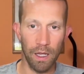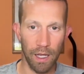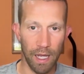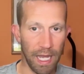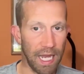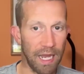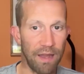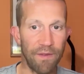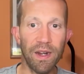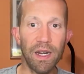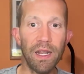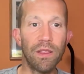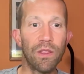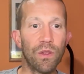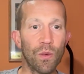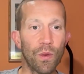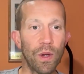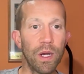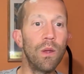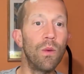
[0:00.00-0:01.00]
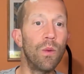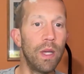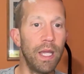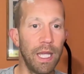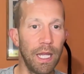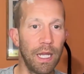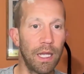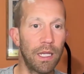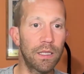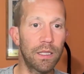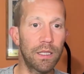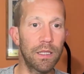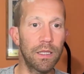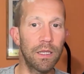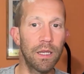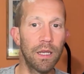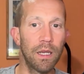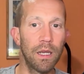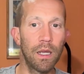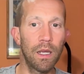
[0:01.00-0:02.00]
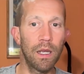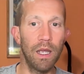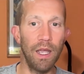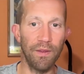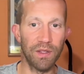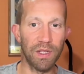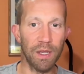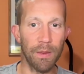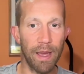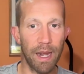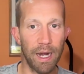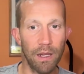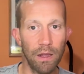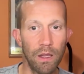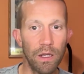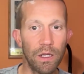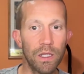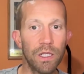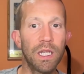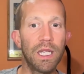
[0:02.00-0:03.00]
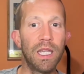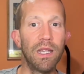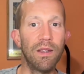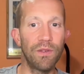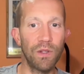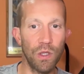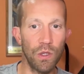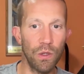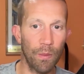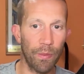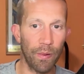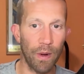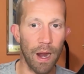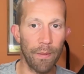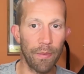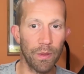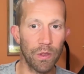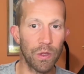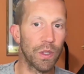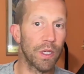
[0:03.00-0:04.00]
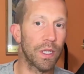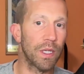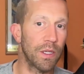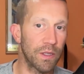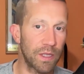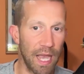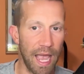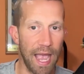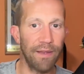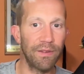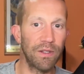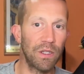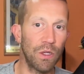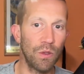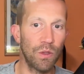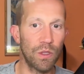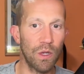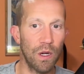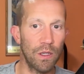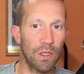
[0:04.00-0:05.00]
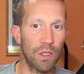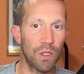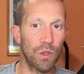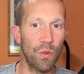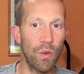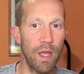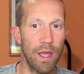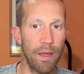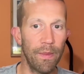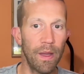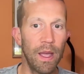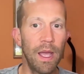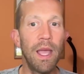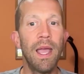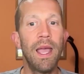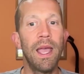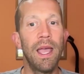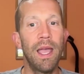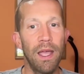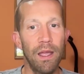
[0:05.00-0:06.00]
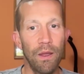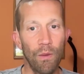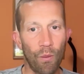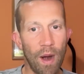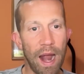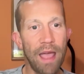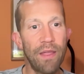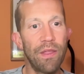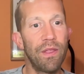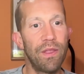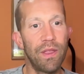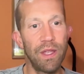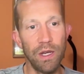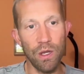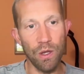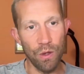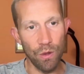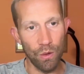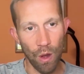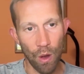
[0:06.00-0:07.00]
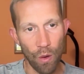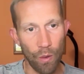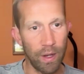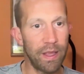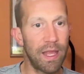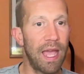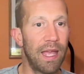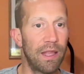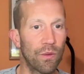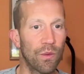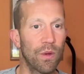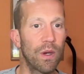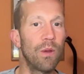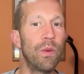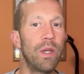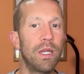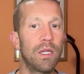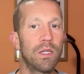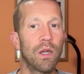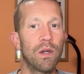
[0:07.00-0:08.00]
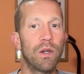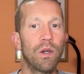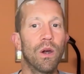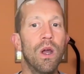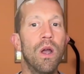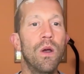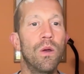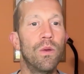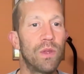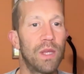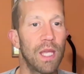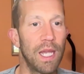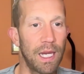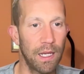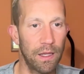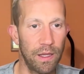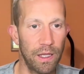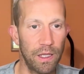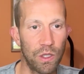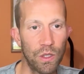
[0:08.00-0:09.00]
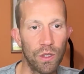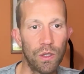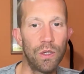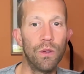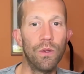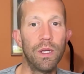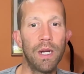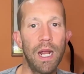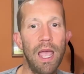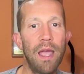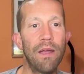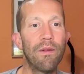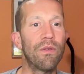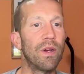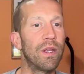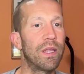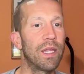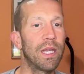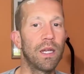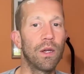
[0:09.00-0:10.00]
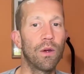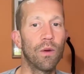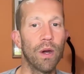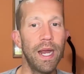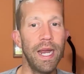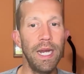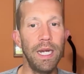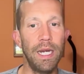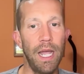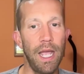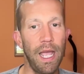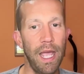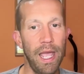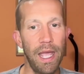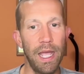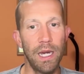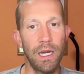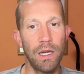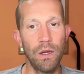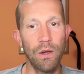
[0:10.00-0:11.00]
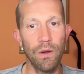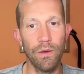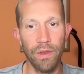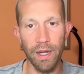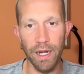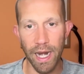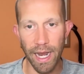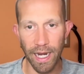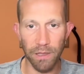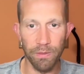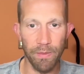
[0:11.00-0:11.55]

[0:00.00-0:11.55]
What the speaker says: even in 3 weeks if somebody gives you the proper drills, has you start swim, rather than you going that 3 weeks on your own thinking that you're doing everything great and you're the next